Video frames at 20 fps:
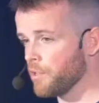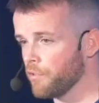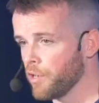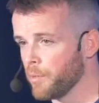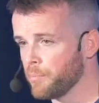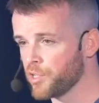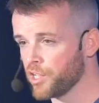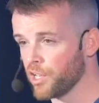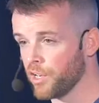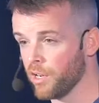
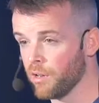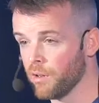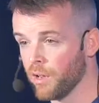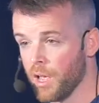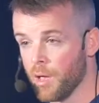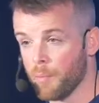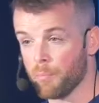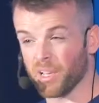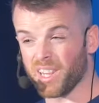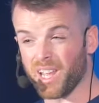rupture,
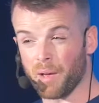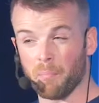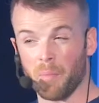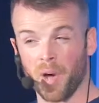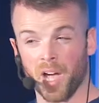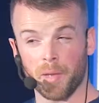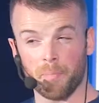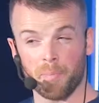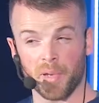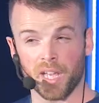but that
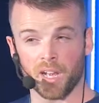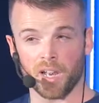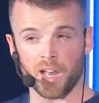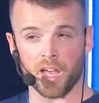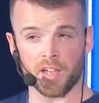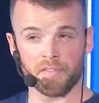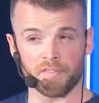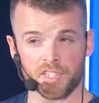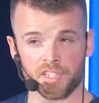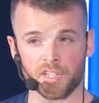might be a
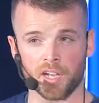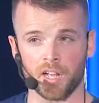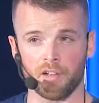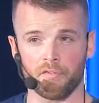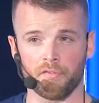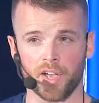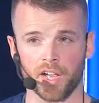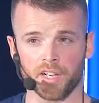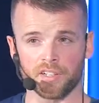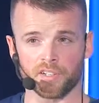lifestyle
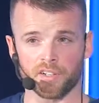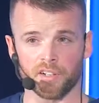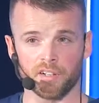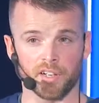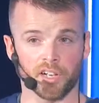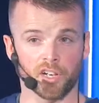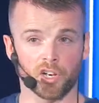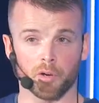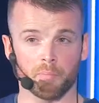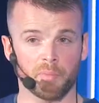factor.
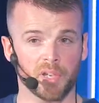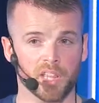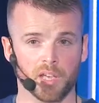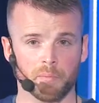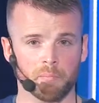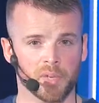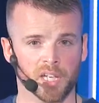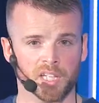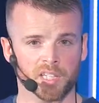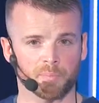It could be
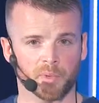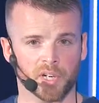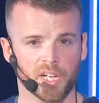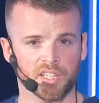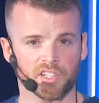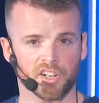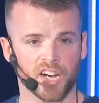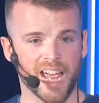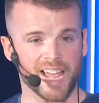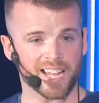that mixed
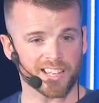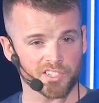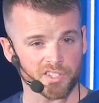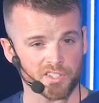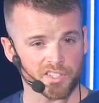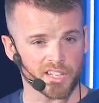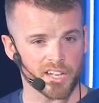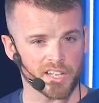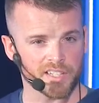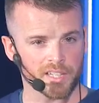breeds are
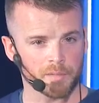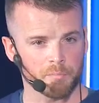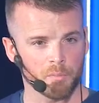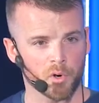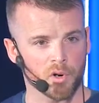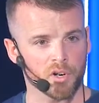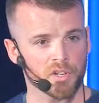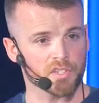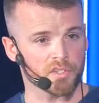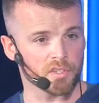exercising
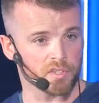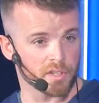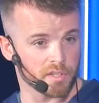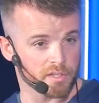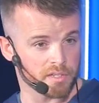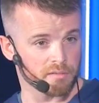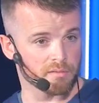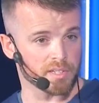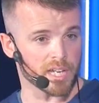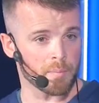more, so they're
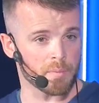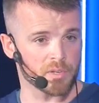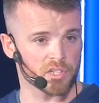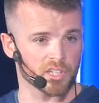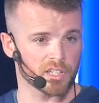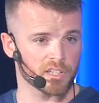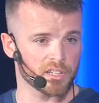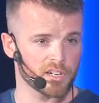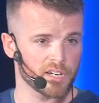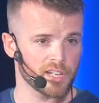
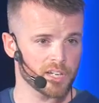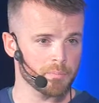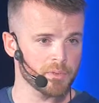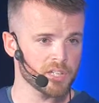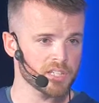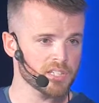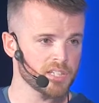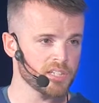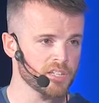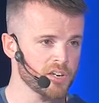damaging their
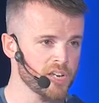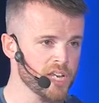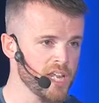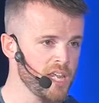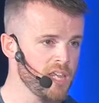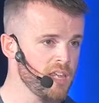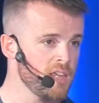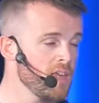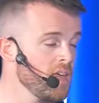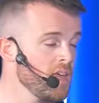ligaments in their knee.